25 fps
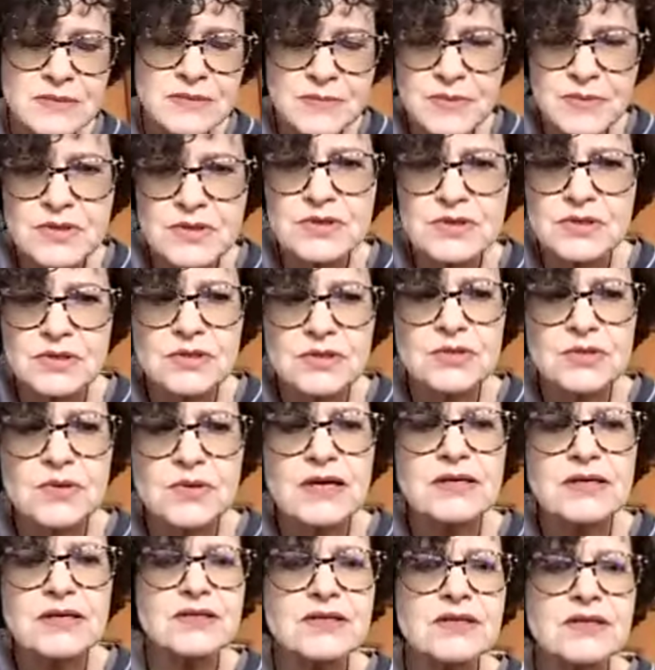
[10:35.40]
spiritual
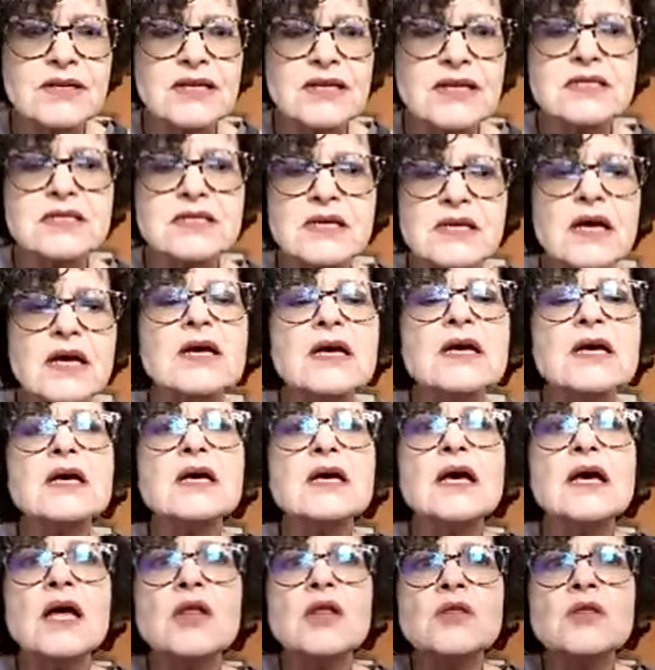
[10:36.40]
direction is
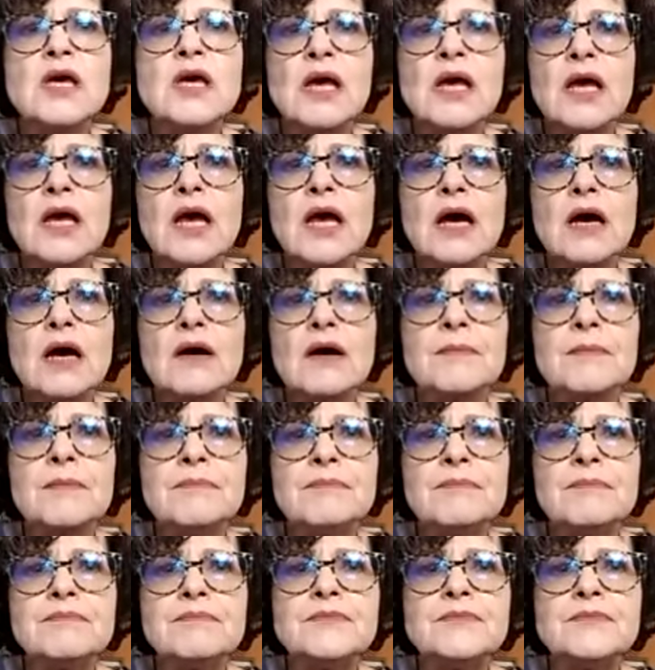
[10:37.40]
they
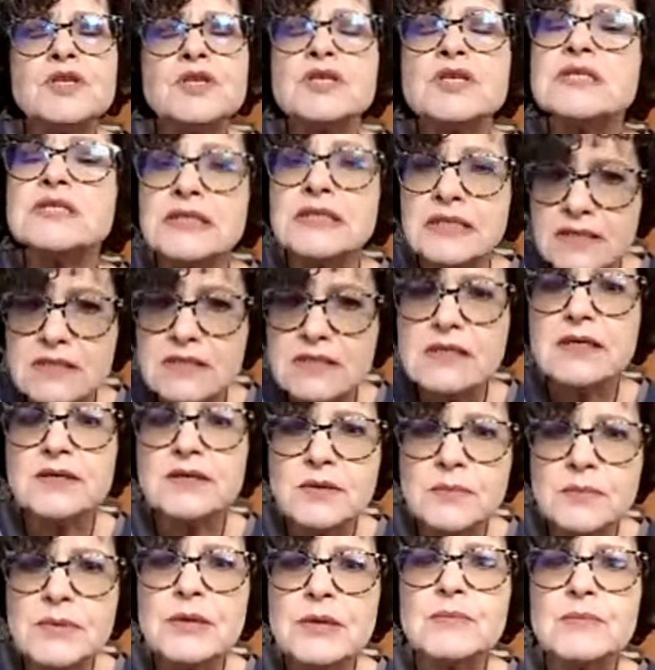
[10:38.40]
just listening
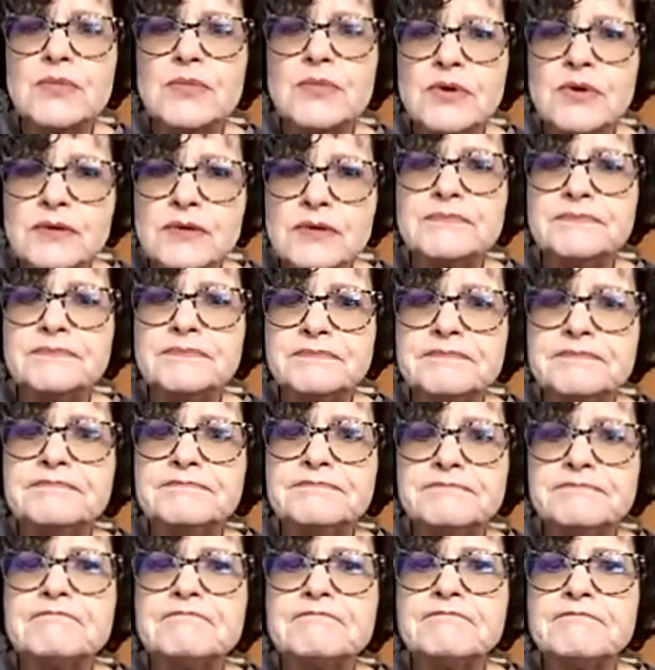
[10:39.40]
to people,
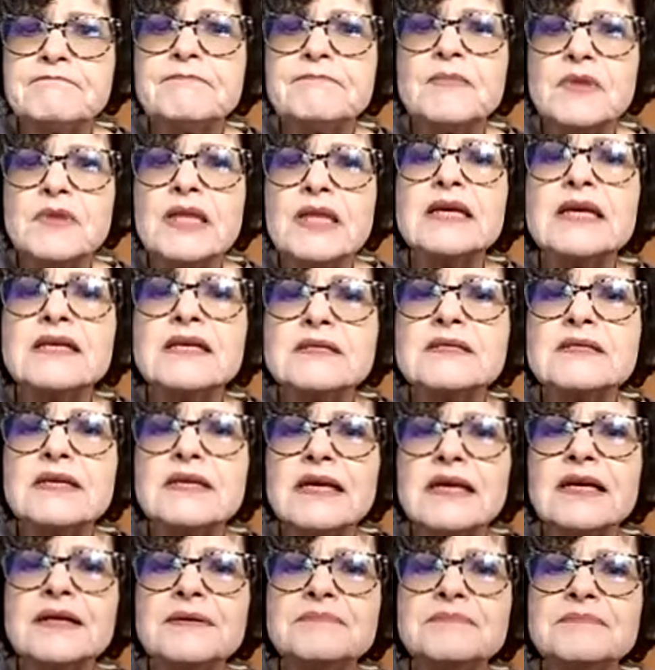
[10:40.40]

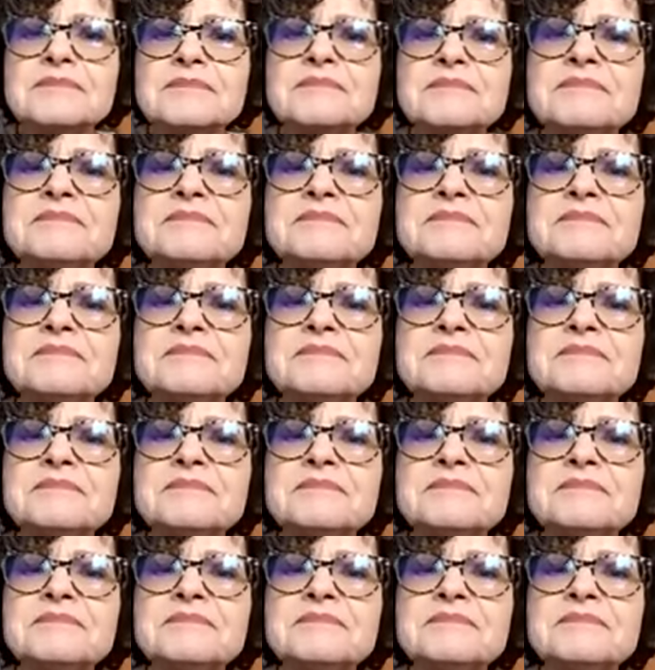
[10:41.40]
listening.